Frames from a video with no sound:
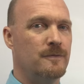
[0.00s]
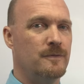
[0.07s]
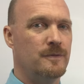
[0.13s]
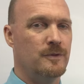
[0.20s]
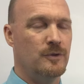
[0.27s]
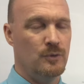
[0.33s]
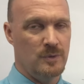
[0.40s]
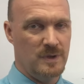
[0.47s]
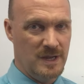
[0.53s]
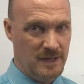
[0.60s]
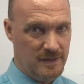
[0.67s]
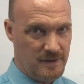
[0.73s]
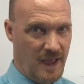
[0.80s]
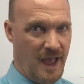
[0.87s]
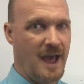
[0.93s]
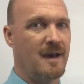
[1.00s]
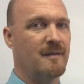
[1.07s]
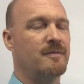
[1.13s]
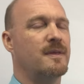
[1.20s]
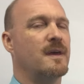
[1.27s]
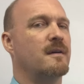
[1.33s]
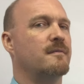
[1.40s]
You need to have
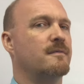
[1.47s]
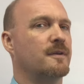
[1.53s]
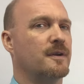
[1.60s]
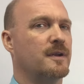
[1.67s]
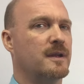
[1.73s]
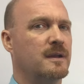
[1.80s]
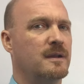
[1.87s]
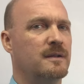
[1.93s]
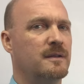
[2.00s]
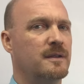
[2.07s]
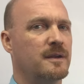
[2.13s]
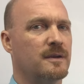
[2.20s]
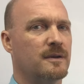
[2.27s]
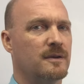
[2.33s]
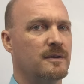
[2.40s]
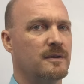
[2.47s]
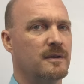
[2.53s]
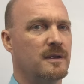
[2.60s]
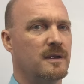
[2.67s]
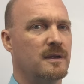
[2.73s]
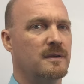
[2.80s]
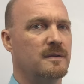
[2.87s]
that very clear
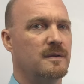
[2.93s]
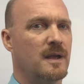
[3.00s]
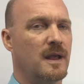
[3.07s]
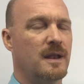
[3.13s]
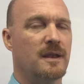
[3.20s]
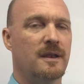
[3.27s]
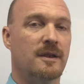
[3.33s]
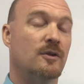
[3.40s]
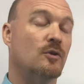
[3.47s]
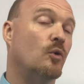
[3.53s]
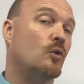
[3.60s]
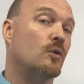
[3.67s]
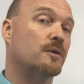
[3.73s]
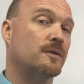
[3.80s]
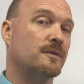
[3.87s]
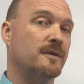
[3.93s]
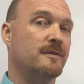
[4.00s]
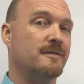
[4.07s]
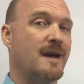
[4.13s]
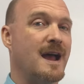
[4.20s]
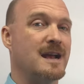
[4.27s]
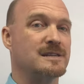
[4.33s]
and in an orderly
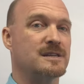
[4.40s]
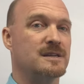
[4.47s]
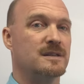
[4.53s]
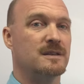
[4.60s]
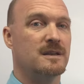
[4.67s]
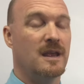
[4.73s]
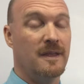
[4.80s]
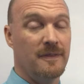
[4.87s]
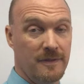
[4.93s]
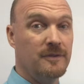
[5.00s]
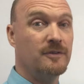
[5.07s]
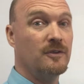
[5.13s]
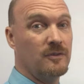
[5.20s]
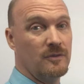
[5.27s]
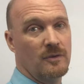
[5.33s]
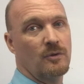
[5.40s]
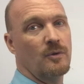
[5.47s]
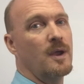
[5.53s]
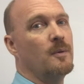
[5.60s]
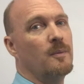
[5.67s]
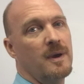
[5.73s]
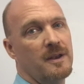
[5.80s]
fashion. And this is a
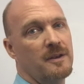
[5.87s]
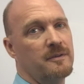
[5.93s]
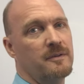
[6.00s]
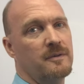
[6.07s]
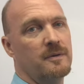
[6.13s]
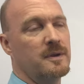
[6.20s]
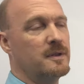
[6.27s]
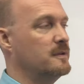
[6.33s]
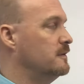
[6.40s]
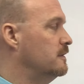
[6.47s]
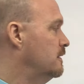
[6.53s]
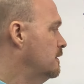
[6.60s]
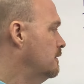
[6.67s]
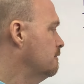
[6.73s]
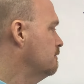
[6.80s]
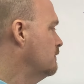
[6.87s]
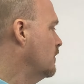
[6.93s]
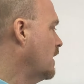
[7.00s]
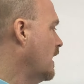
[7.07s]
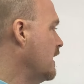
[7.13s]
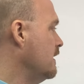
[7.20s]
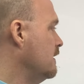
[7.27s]
great way to do it.
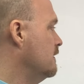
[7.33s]
Okay?